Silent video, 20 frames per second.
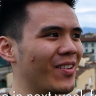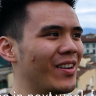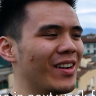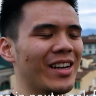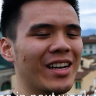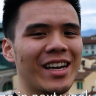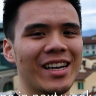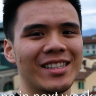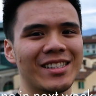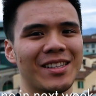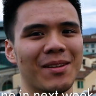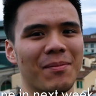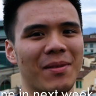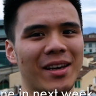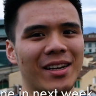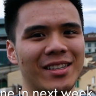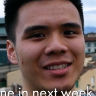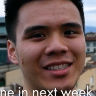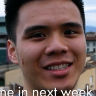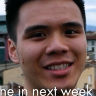now, gonna
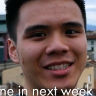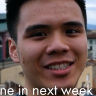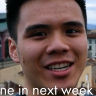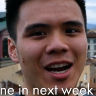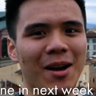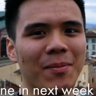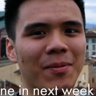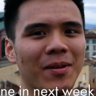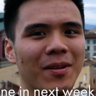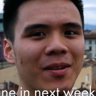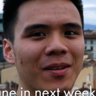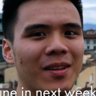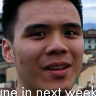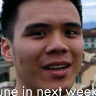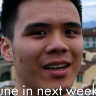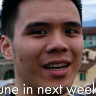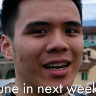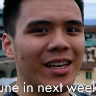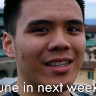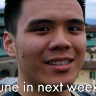explore the city tomorrow.